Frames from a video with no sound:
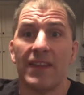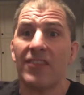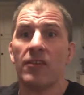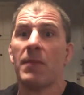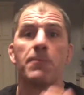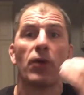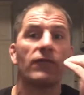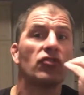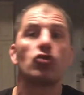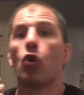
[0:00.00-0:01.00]
That doesn't make
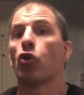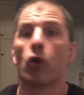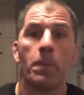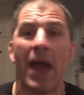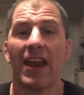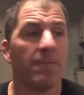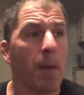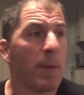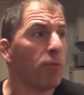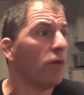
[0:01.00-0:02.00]
breakfast good or bad. I've met
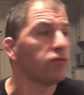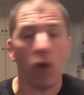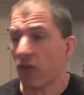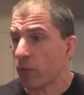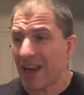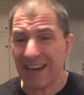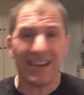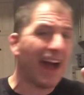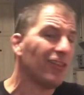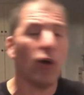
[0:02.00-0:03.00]
people who have lost weight and
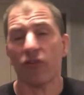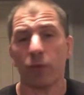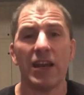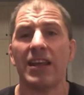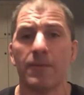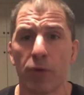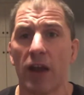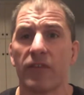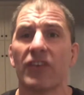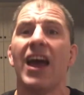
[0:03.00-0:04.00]
not lost weight eating
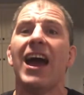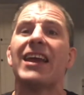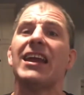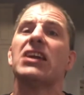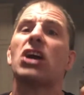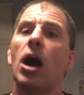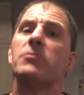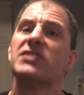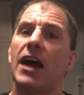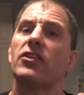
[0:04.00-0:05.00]
breakfast. Again, it
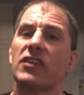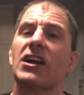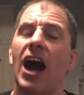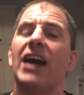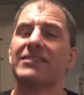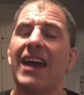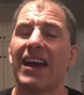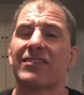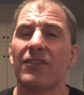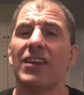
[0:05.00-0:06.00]
comes down to the
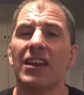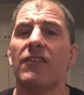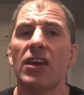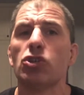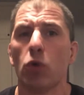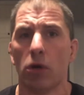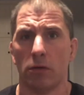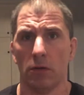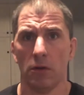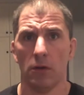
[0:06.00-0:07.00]
context of the
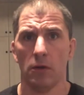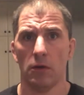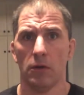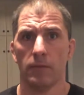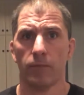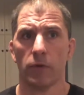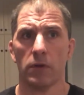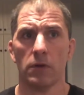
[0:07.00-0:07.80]
individual. Right?